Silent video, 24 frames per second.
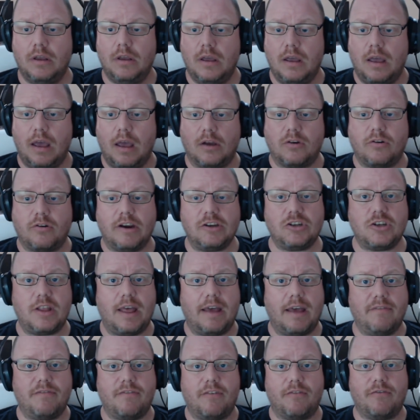I crashed
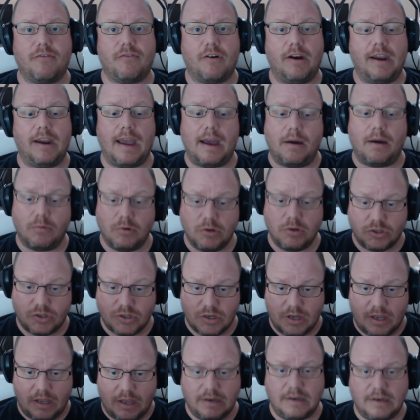out for 3
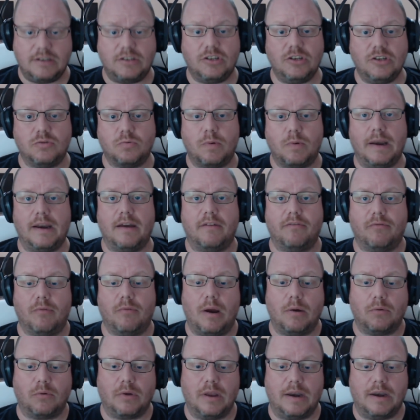hours, and this is when I've
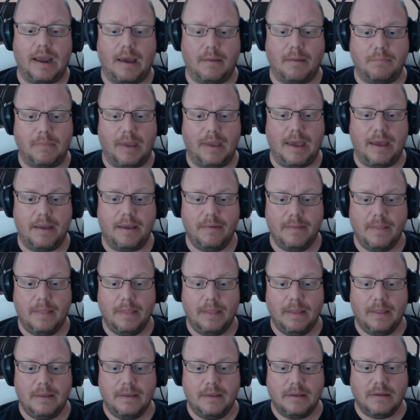woken up, yeah?
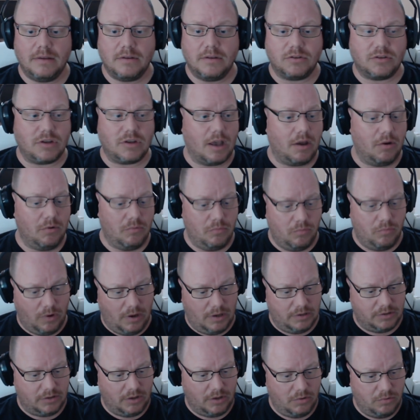So what
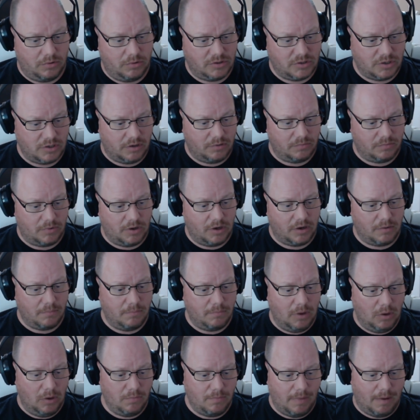I'll do is I'm going to
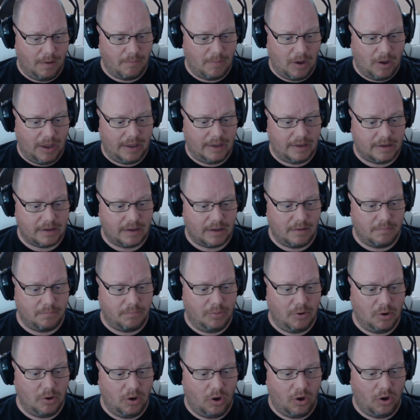mute my mic and
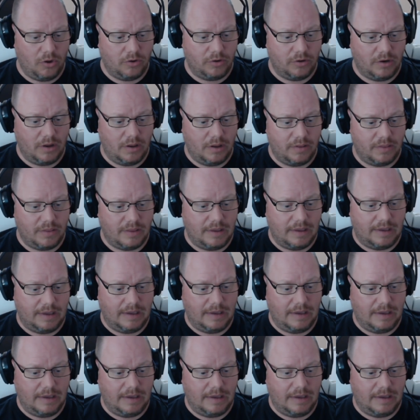put on the...